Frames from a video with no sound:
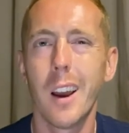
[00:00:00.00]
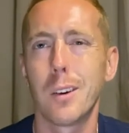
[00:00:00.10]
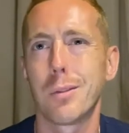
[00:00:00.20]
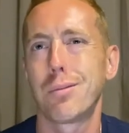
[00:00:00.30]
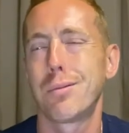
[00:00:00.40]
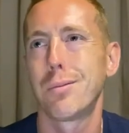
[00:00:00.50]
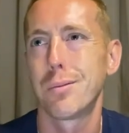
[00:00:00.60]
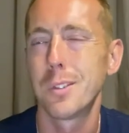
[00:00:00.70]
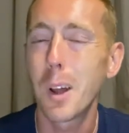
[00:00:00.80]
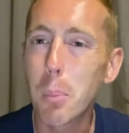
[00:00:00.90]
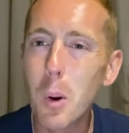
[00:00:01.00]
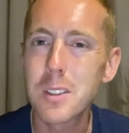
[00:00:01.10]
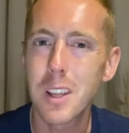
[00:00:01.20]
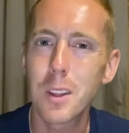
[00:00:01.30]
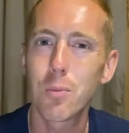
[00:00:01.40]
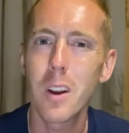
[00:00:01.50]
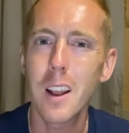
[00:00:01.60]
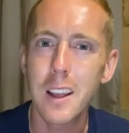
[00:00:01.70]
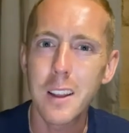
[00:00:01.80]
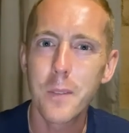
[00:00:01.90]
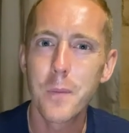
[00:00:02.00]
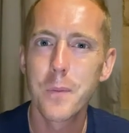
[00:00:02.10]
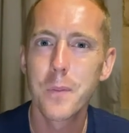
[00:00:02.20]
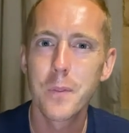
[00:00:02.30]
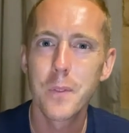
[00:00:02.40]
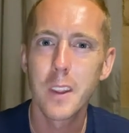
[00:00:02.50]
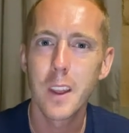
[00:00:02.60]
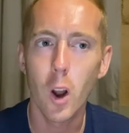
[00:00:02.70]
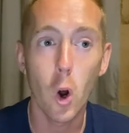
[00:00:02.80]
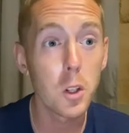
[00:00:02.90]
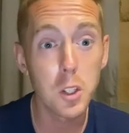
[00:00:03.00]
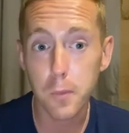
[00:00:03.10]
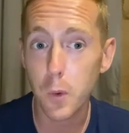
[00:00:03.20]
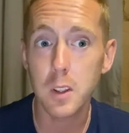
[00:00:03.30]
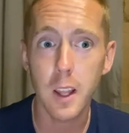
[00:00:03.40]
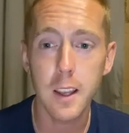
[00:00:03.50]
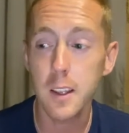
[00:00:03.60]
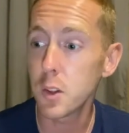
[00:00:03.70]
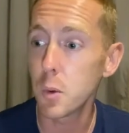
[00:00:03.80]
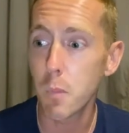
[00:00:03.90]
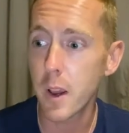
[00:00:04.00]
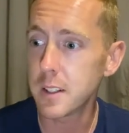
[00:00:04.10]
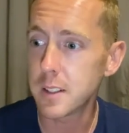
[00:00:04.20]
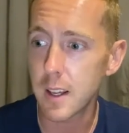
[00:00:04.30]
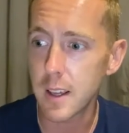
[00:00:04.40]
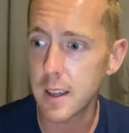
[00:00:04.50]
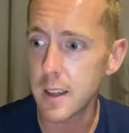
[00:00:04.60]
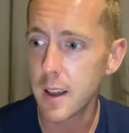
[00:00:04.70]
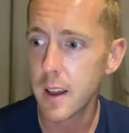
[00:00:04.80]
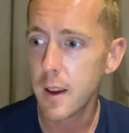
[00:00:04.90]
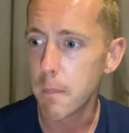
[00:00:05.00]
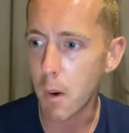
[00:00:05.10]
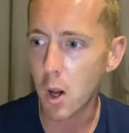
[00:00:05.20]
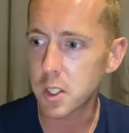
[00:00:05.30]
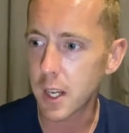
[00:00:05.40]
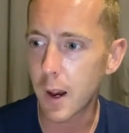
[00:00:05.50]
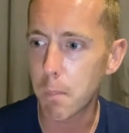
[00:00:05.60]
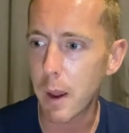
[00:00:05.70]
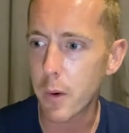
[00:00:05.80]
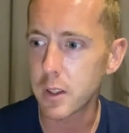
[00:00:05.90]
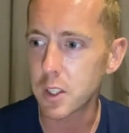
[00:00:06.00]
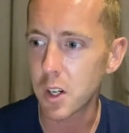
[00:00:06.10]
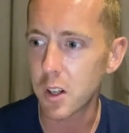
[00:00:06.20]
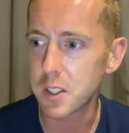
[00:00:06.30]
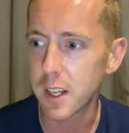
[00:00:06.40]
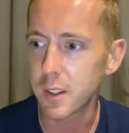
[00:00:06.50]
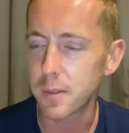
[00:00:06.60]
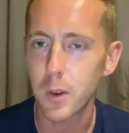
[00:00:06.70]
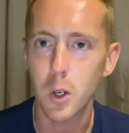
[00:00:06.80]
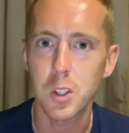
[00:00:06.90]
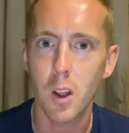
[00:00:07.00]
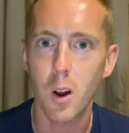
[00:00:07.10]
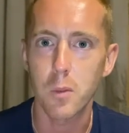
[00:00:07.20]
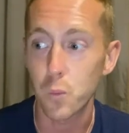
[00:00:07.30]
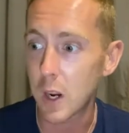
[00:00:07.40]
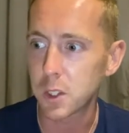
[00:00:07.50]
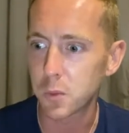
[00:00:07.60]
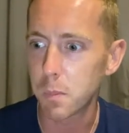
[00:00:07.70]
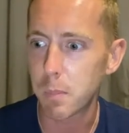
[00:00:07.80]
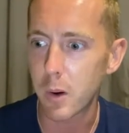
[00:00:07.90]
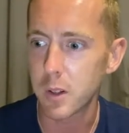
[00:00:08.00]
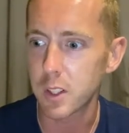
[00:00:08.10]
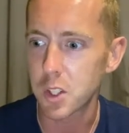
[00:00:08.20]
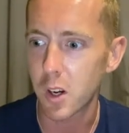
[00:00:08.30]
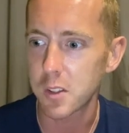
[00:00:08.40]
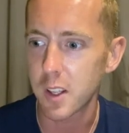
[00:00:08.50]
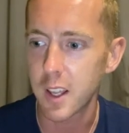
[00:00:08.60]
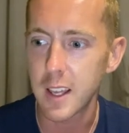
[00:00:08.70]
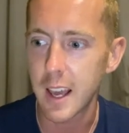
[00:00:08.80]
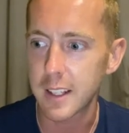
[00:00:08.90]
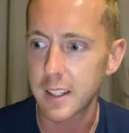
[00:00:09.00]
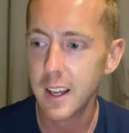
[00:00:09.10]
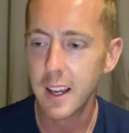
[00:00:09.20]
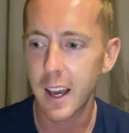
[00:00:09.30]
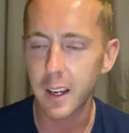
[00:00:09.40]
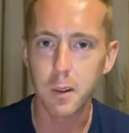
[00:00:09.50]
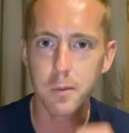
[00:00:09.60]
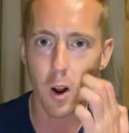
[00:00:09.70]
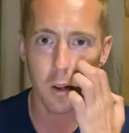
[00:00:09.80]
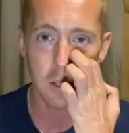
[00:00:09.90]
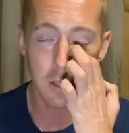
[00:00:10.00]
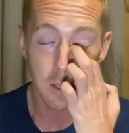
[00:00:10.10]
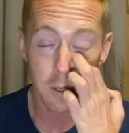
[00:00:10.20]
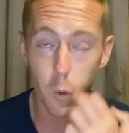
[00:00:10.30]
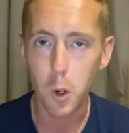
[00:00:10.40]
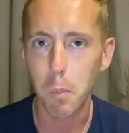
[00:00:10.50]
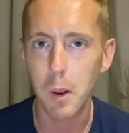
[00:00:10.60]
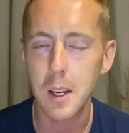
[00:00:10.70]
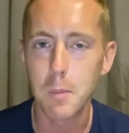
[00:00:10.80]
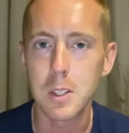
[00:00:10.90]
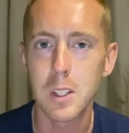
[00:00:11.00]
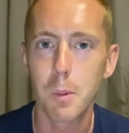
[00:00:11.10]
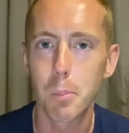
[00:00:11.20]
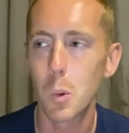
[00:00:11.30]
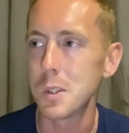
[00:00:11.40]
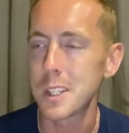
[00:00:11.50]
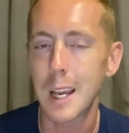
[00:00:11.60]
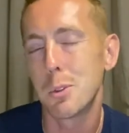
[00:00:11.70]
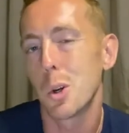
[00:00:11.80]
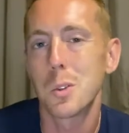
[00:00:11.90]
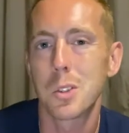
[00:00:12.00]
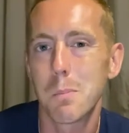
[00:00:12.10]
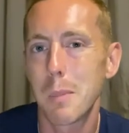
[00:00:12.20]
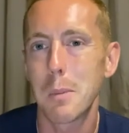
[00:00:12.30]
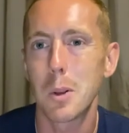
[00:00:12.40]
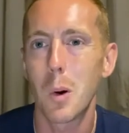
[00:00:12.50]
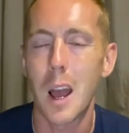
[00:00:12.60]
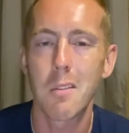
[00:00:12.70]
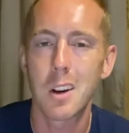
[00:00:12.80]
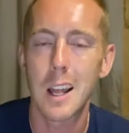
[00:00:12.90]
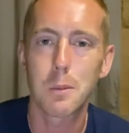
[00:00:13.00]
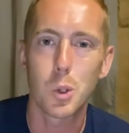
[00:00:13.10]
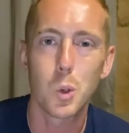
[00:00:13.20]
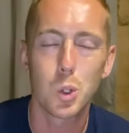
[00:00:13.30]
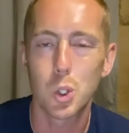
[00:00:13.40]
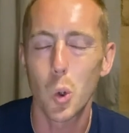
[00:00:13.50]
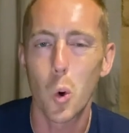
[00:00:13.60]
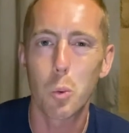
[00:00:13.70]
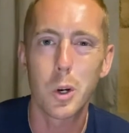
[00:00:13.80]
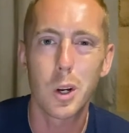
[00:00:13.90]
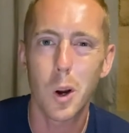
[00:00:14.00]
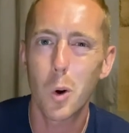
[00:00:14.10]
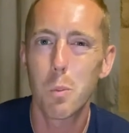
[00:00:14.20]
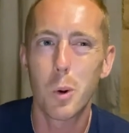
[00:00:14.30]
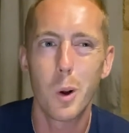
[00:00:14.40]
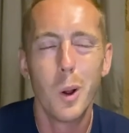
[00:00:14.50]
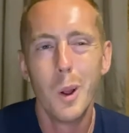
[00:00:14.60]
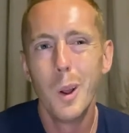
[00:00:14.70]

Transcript: it's like pulling teeth, really. On a different day, you may see Martial burying the chance he had in the first half, Rashford burying the chance that he had, and Cavani not completely missing the ball, and Sam Johnston maybe not having an absolute stormer in goal. But